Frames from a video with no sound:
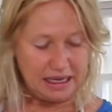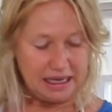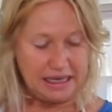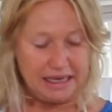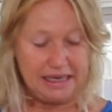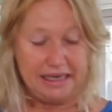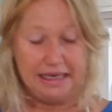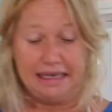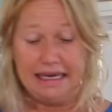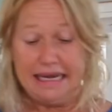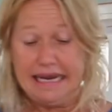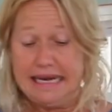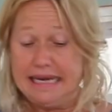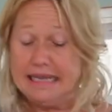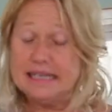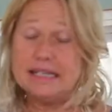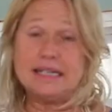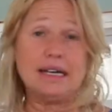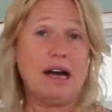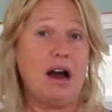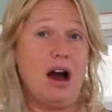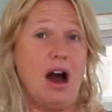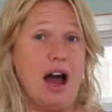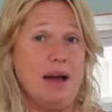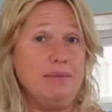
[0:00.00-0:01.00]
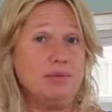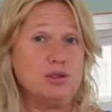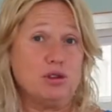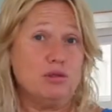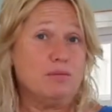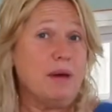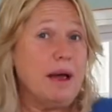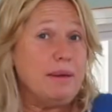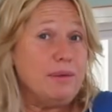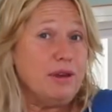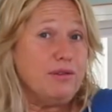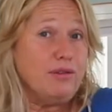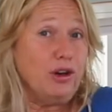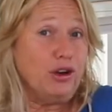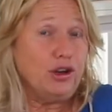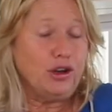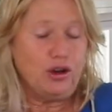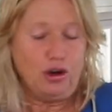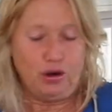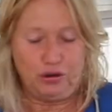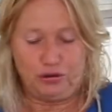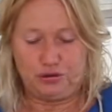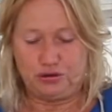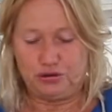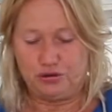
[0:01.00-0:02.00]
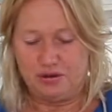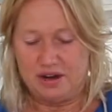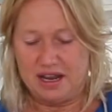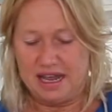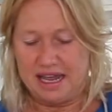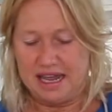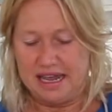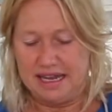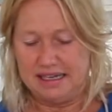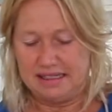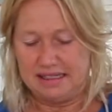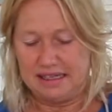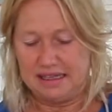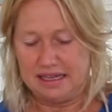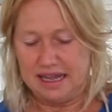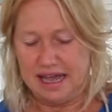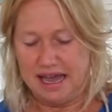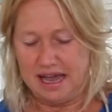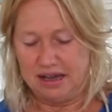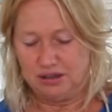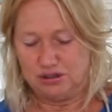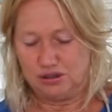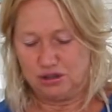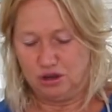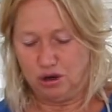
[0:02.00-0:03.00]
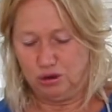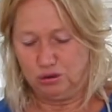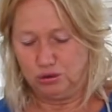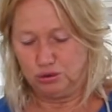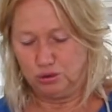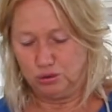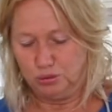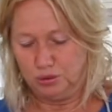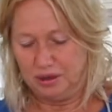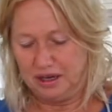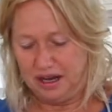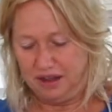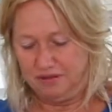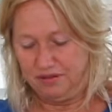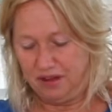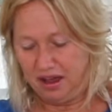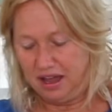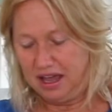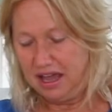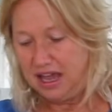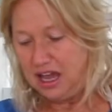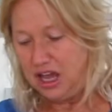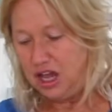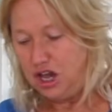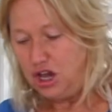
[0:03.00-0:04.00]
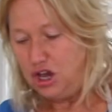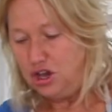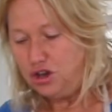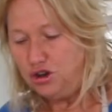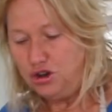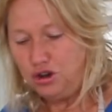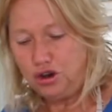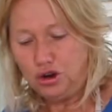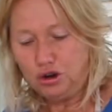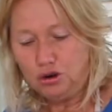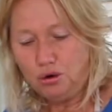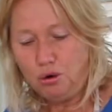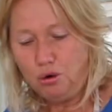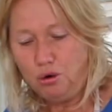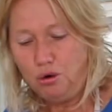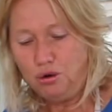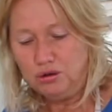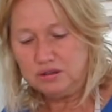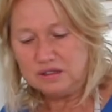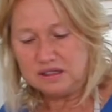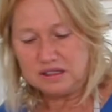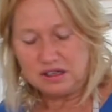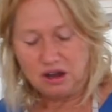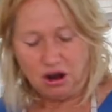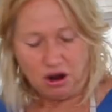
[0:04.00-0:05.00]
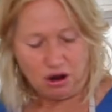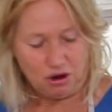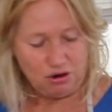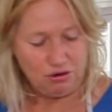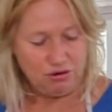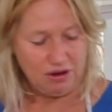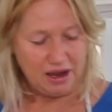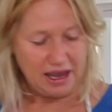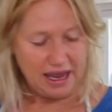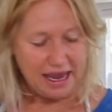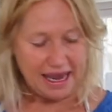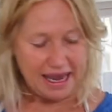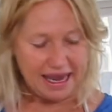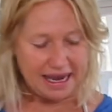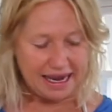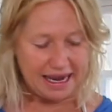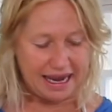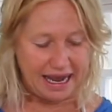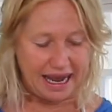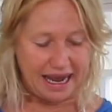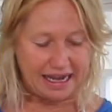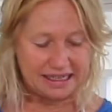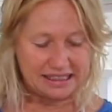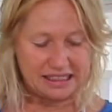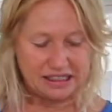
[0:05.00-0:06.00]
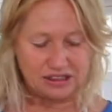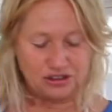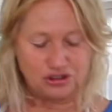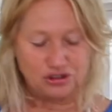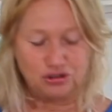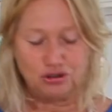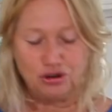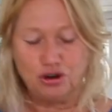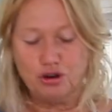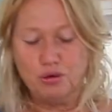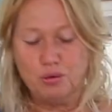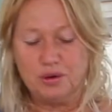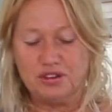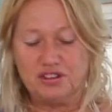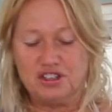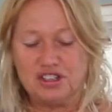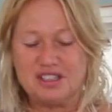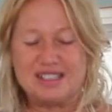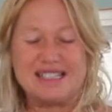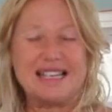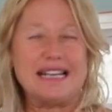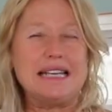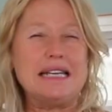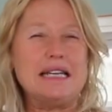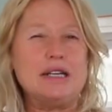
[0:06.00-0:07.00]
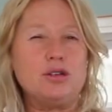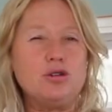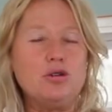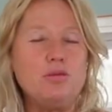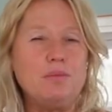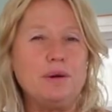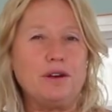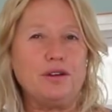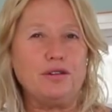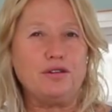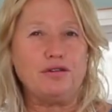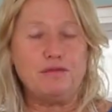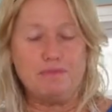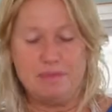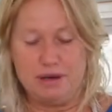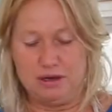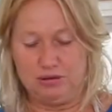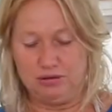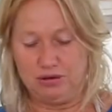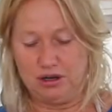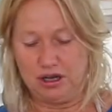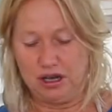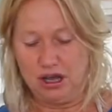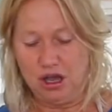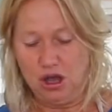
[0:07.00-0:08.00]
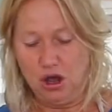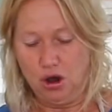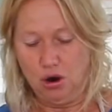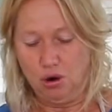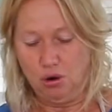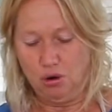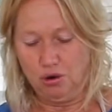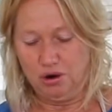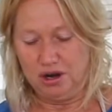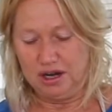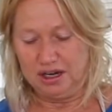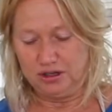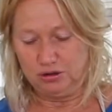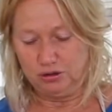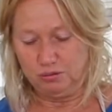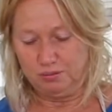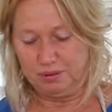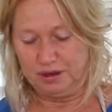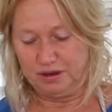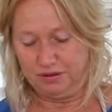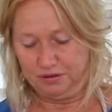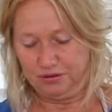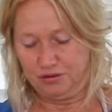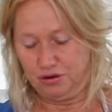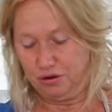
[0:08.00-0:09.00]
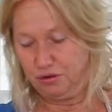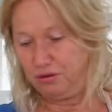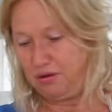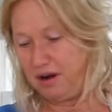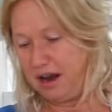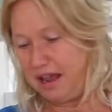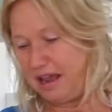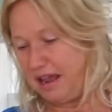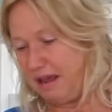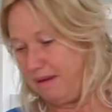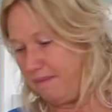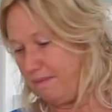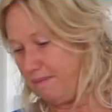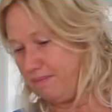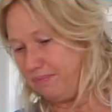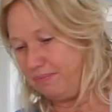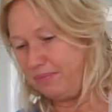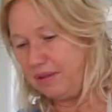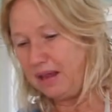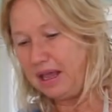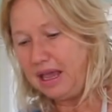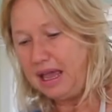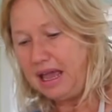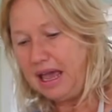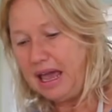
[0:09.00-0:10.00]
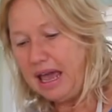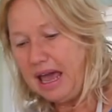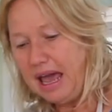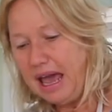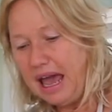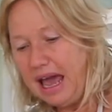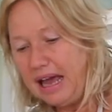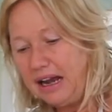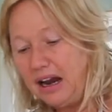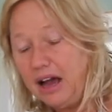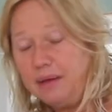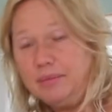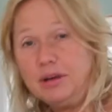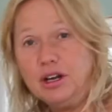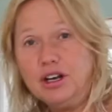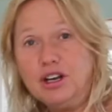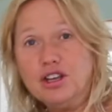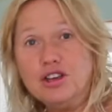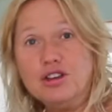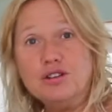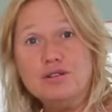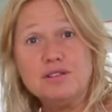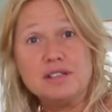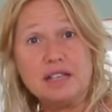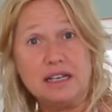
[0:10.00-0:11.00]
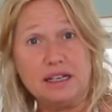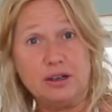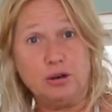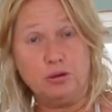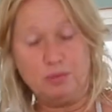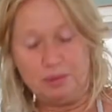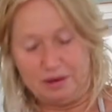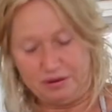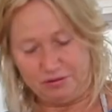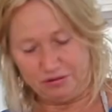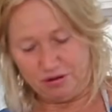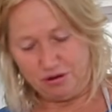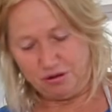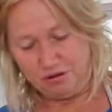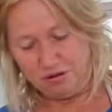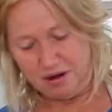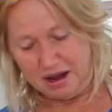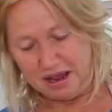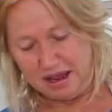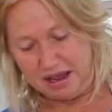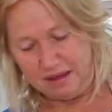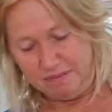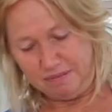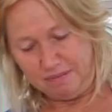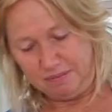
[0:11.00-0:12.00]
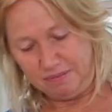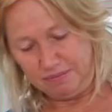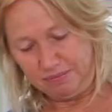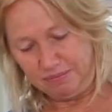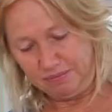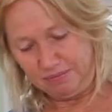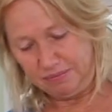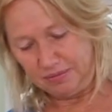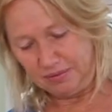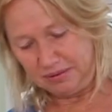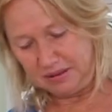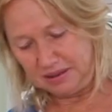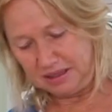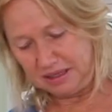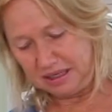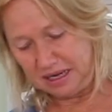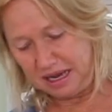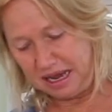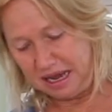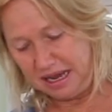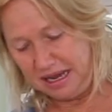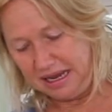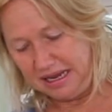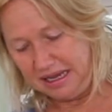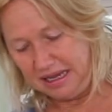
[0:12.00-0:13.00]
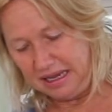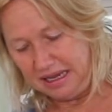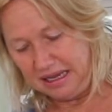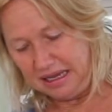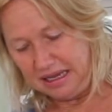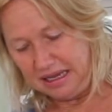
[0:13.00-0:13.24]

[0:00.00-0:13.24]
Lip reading: in lean times, or maybe you've only got 3 eggs in the household or whatever, you can also cut it through with just a little bit of milk or a little bit of cream. And I'm going to use a little bit of cream today,